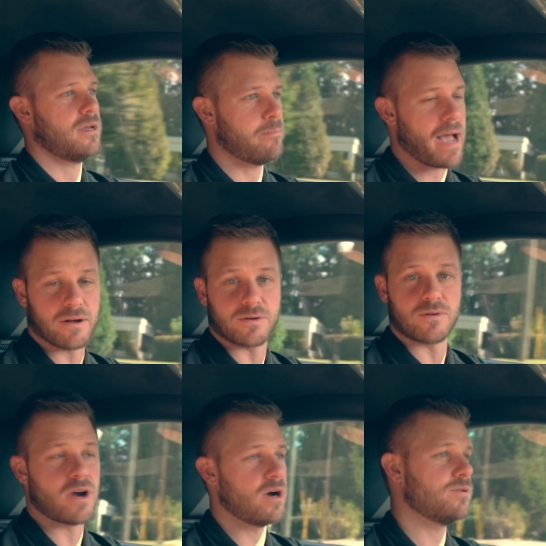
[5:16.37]
mountain
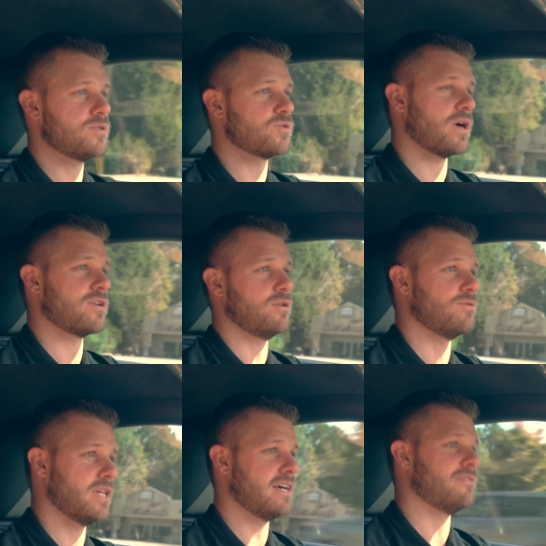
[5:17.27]
roads, whether you
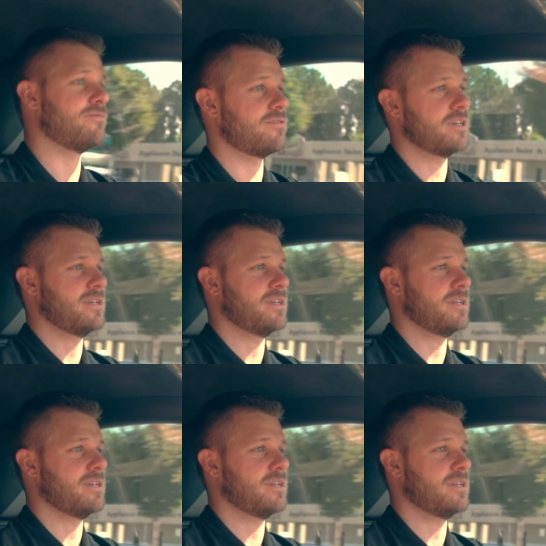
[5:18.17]
live